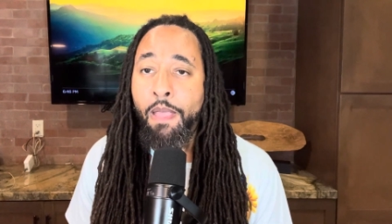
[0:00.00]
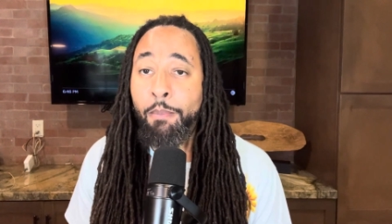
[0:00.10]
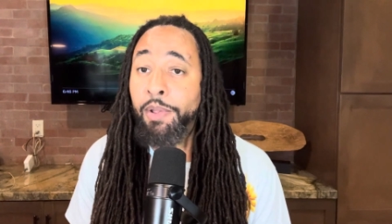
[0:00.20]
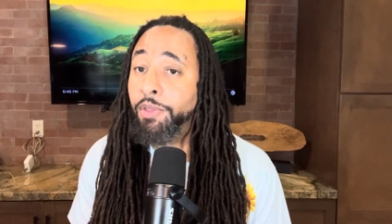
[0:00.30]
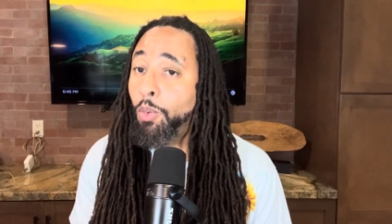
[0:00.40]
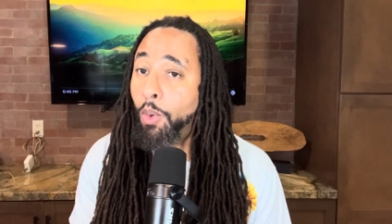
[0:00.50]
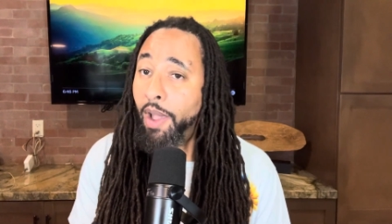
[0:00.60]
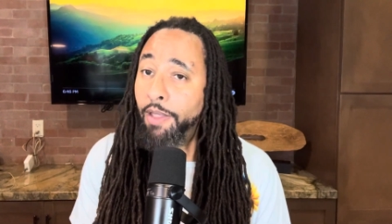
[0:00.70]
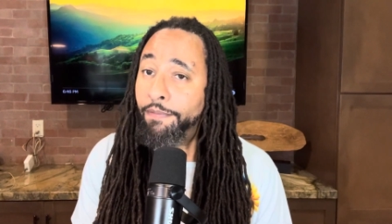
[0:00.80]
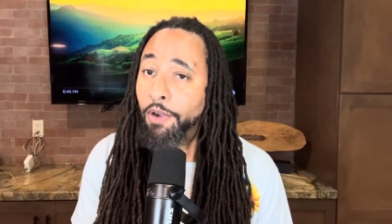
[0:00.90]
But the
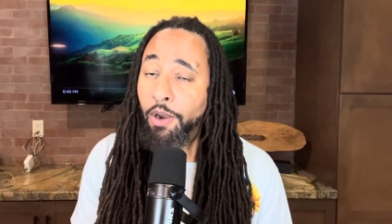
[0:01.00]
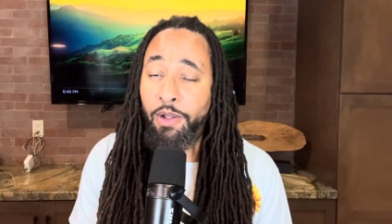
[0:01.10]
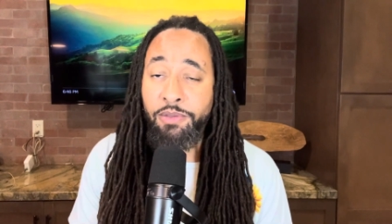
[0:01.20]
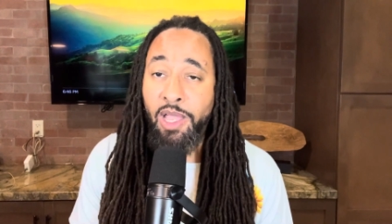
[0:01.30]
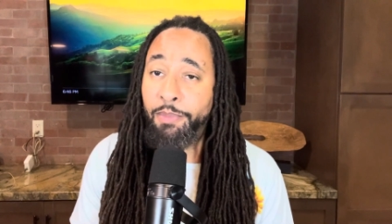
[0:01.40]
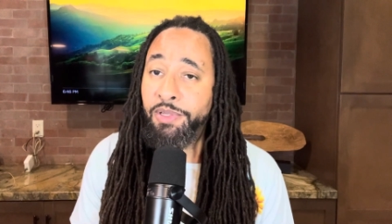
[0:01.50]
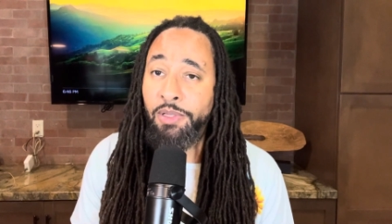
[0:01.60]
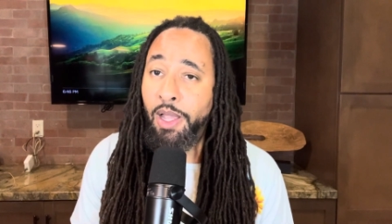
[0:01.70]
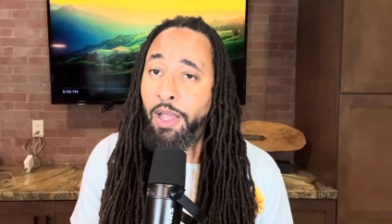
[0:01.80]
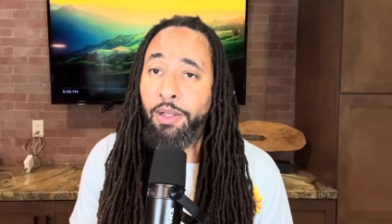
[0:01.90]
wife archetype is
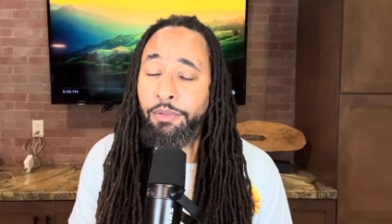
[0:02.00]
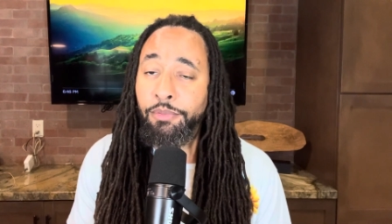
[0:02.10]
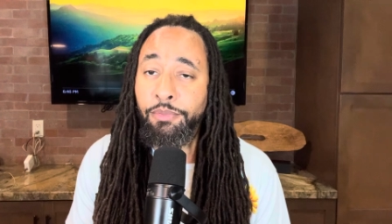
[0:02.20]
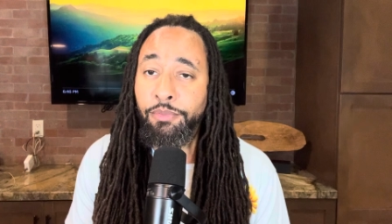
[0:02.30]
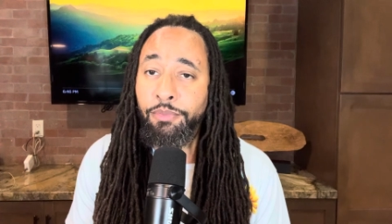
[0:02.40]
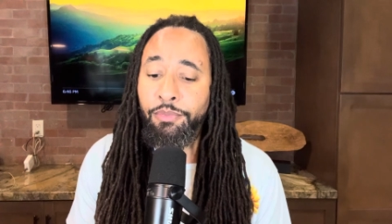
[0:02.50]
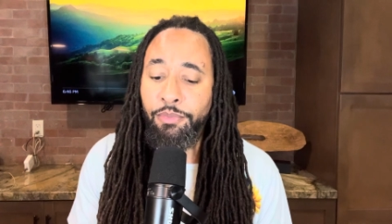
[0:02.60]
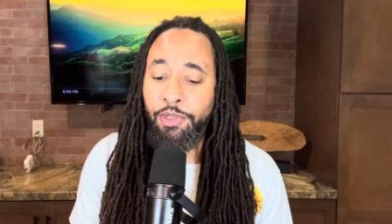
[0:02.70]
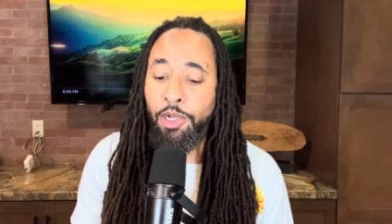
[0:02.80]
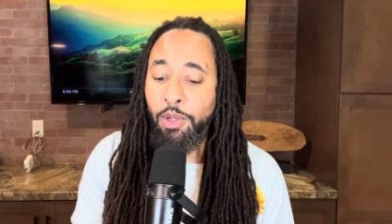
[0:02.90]
not.
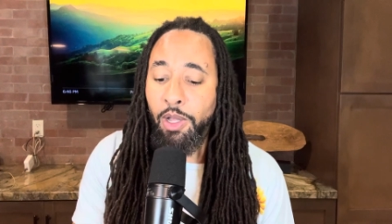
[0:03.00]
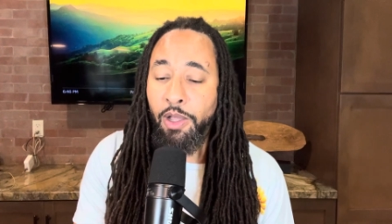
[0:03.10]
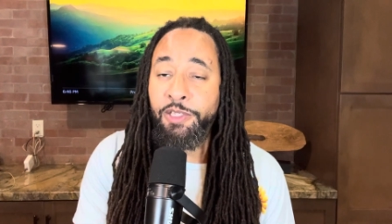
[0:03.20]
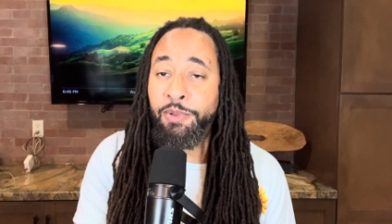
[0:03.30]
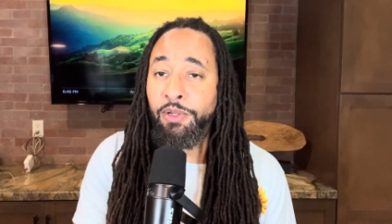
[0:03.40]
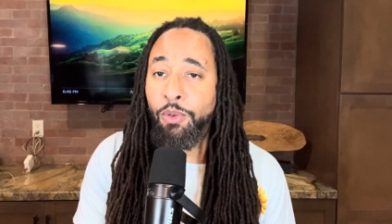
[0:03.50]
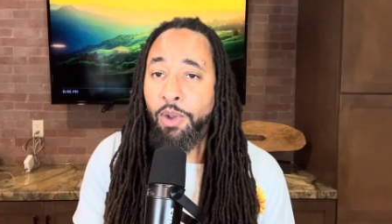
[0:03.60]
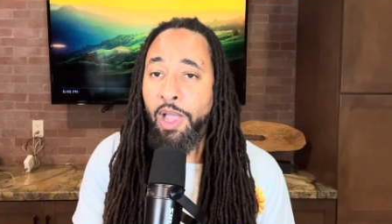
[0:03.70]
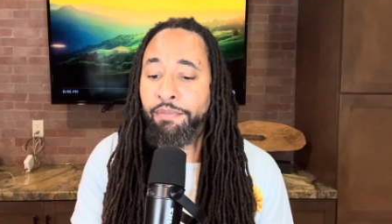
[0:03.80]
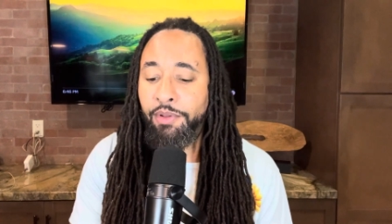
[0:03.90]
You know, a husband and a
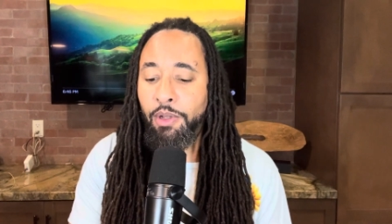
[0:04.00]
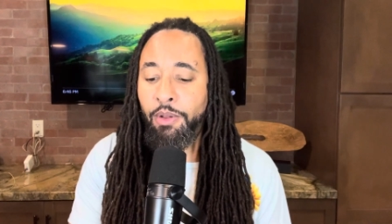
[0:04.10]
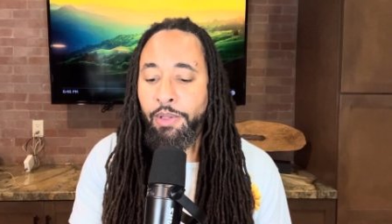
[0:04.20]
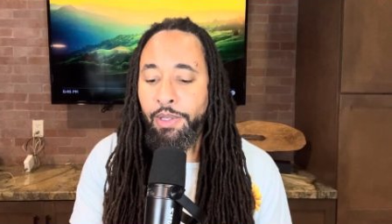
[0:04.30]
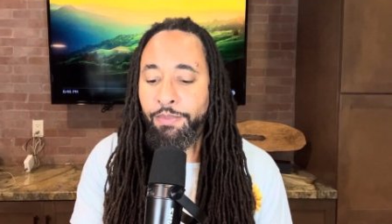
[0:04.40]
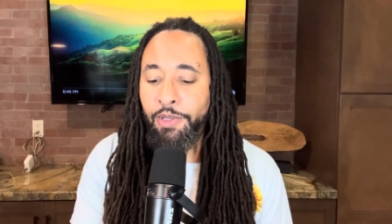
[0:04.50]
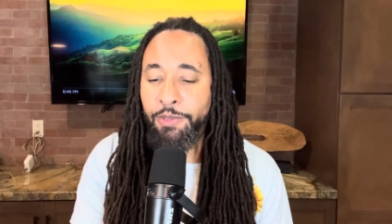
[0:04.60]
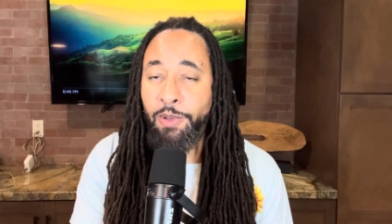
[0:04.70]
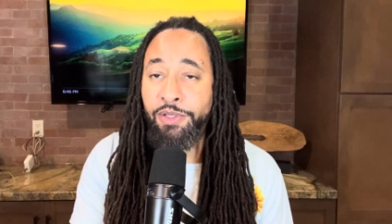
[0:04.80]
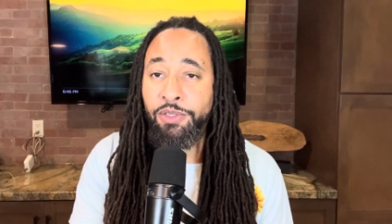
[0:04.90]
wife, you know,
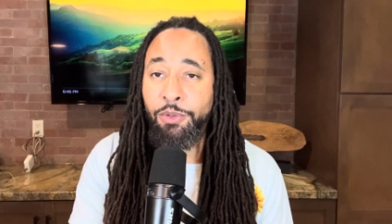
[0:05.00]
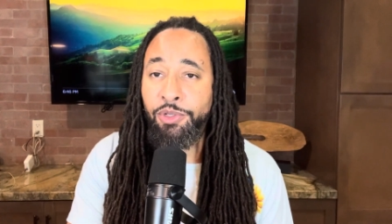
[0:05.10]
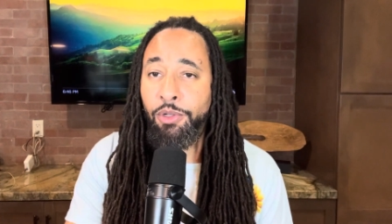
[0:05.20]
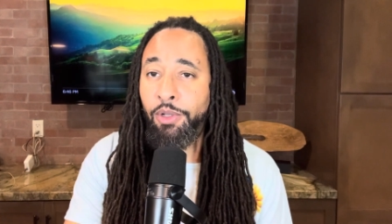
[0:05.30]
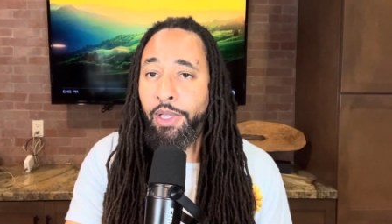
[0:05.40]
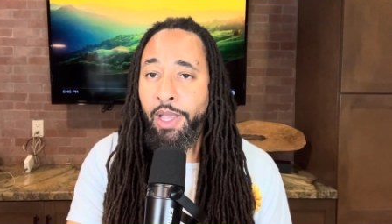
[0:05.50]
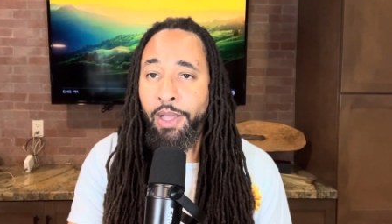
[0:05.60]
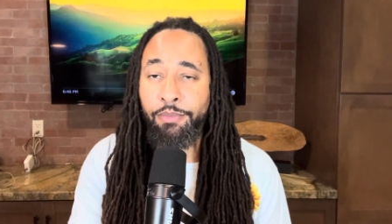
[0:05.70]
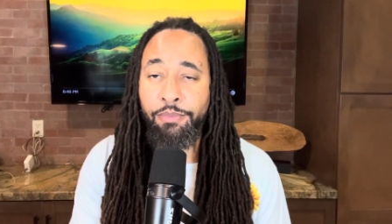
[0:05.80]
especially when you look at